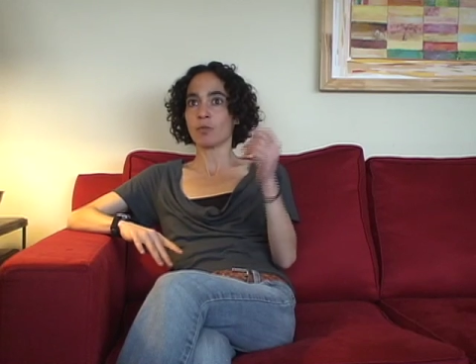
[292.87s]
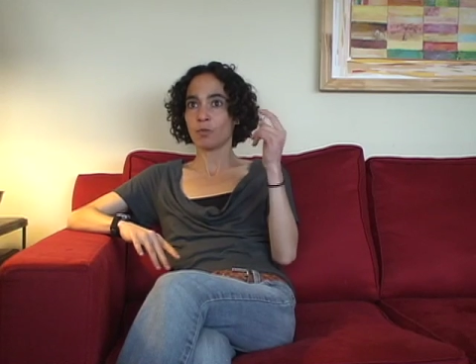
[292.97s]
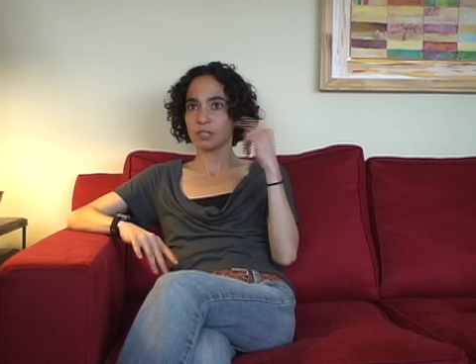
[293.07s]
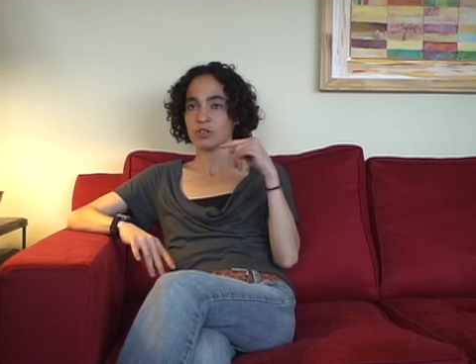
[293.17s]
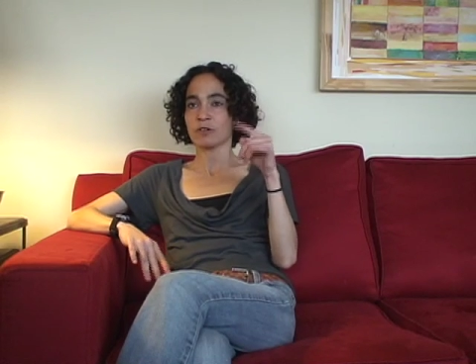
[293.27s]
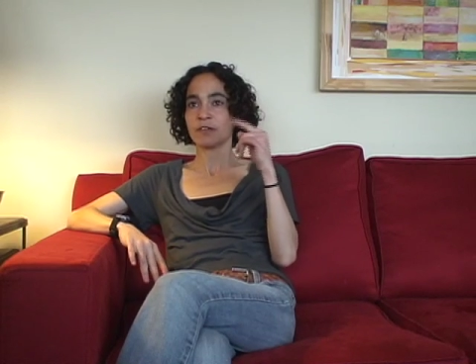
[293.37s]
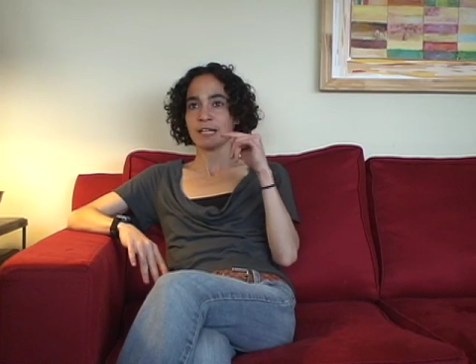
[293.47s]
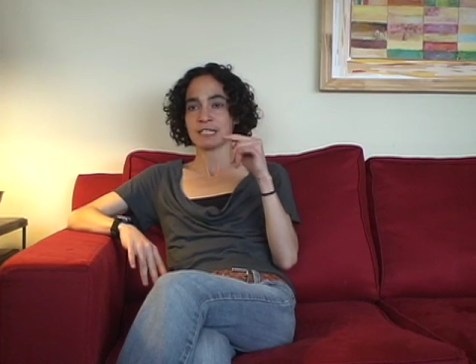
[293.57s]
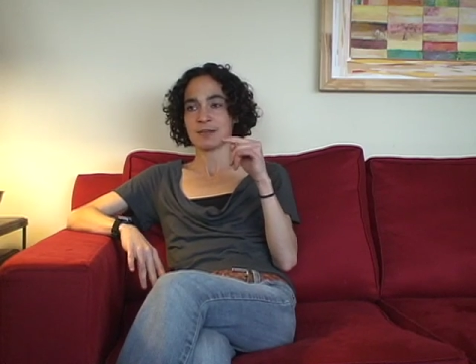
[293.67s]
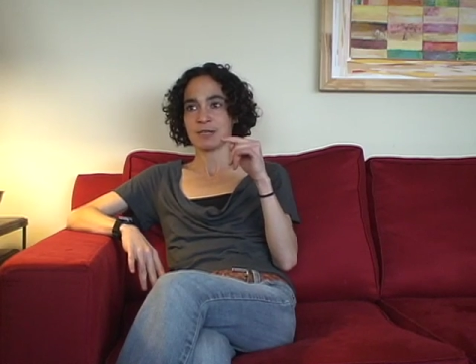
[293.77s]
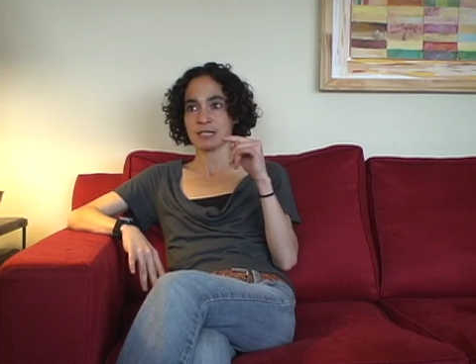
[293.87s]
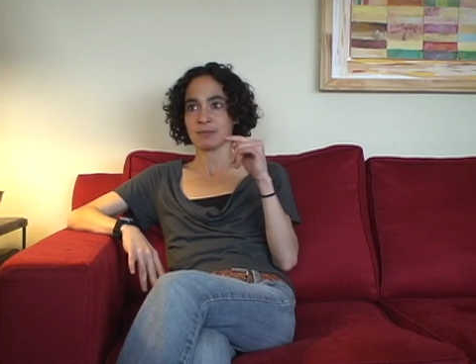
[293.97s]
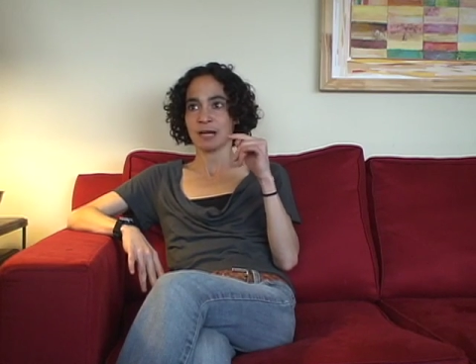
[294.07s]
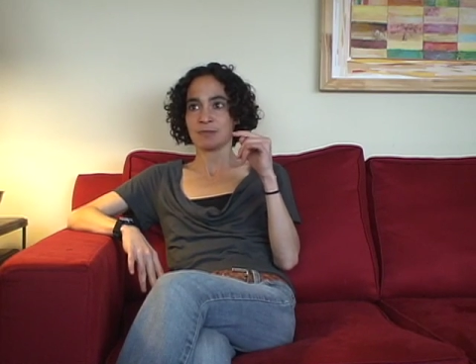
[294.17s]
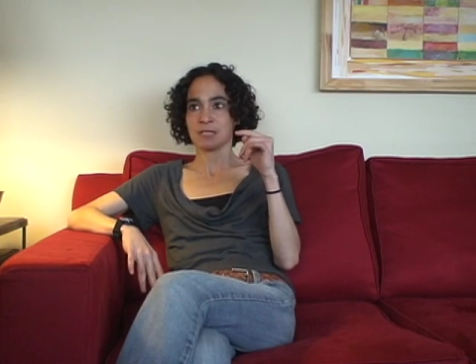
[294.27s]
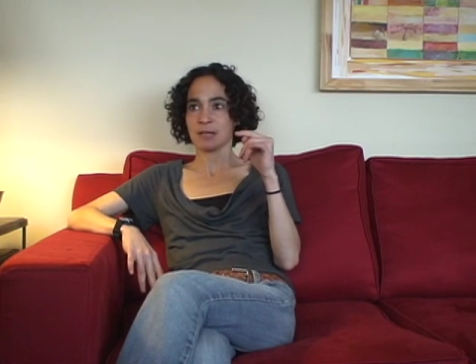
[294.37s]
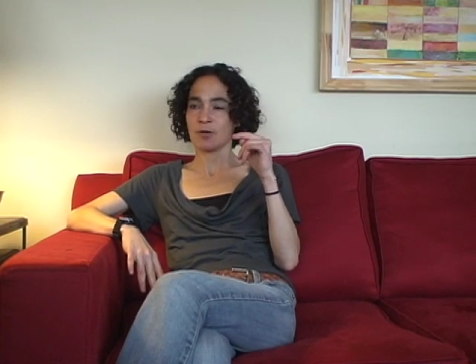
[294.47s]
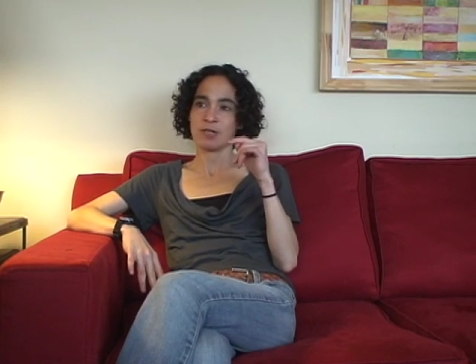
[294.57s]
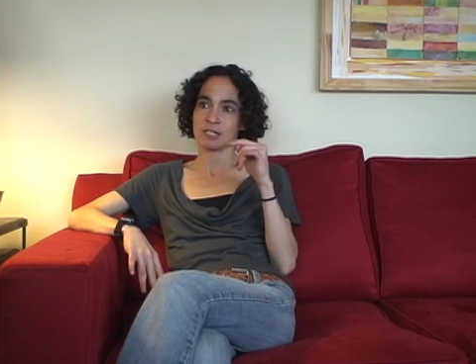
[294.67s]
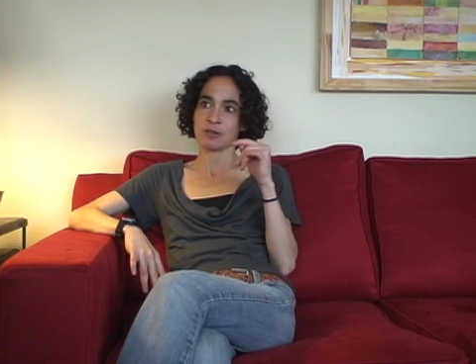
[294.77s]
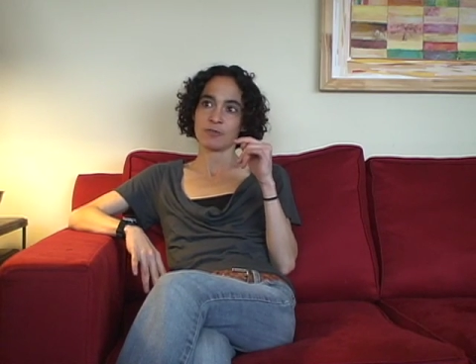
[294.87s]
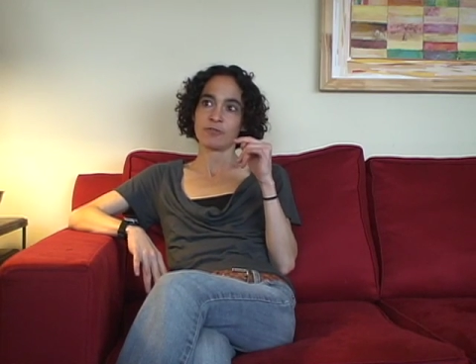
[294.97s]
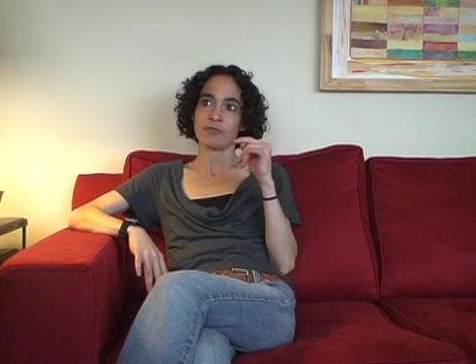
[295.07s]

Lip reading: What sort of gets to me sometimes is like, oh, he's so